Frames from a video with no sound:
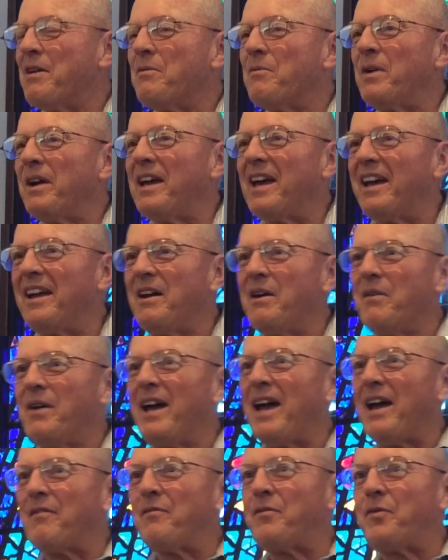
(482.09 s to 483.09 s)
We
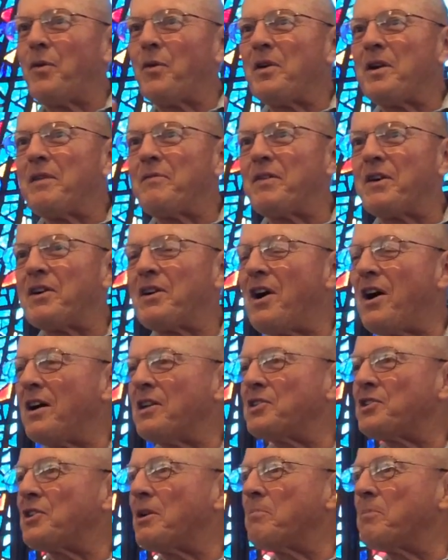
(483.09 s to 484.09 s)
had four different
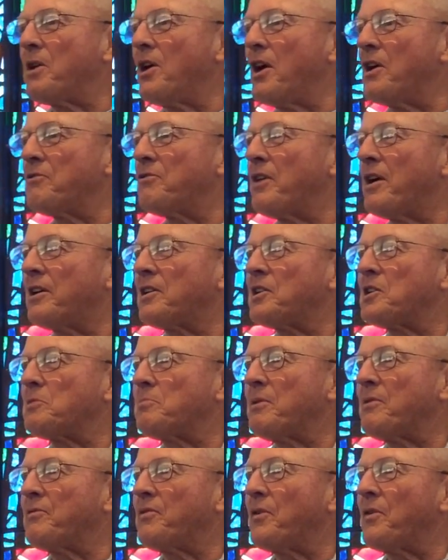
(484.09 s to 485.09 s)
subcontractors
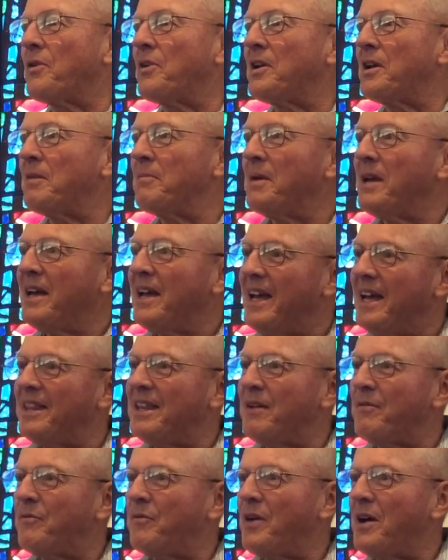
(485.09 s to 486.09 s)
before him, and
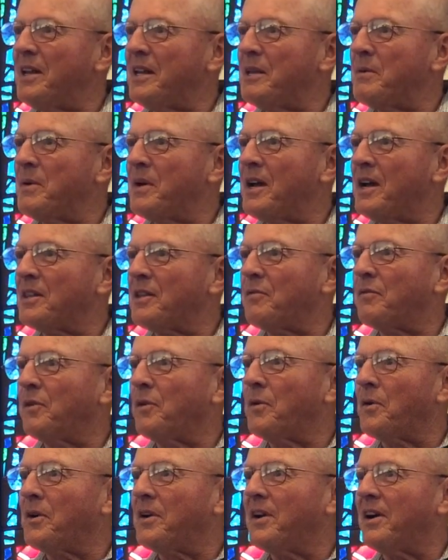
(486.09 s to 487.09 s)
then finally we got the
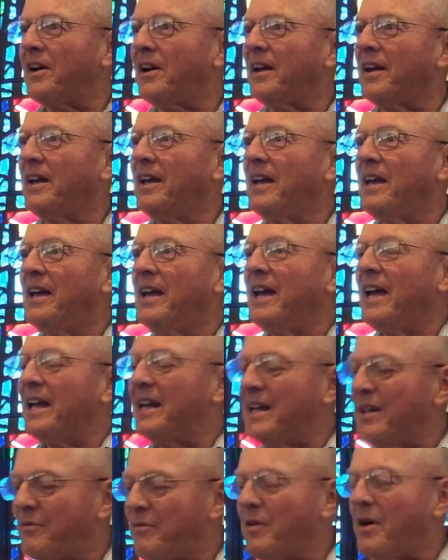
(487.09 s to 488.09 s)
floor guy, and
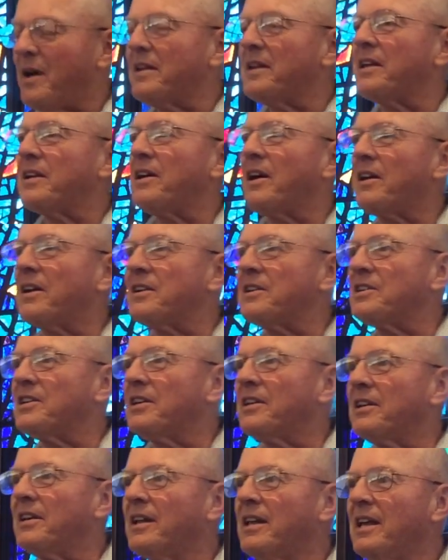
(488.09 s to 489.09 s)
he finally got it
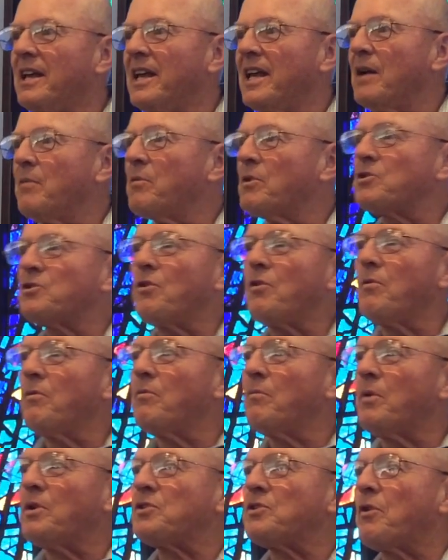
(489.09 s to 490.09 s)
done. And we're
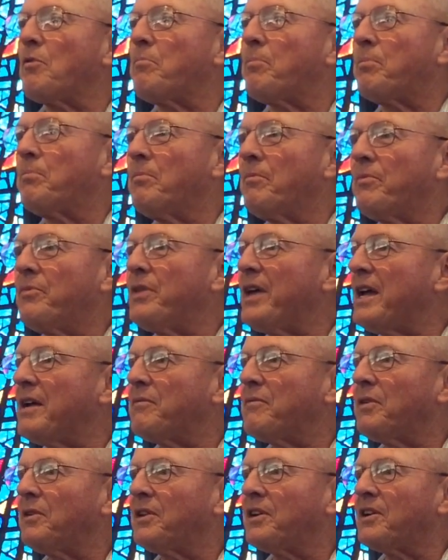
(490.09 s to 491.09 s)
so
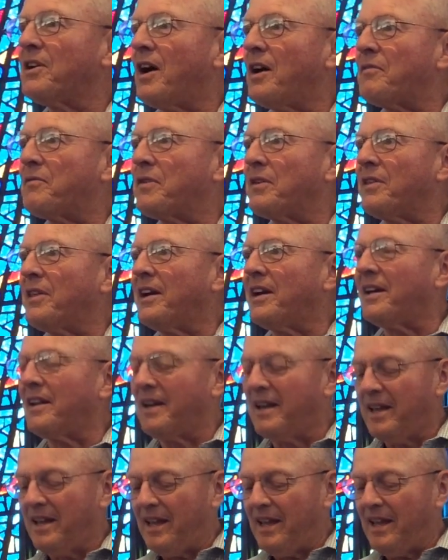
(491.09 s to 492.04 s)
thankful to God for that.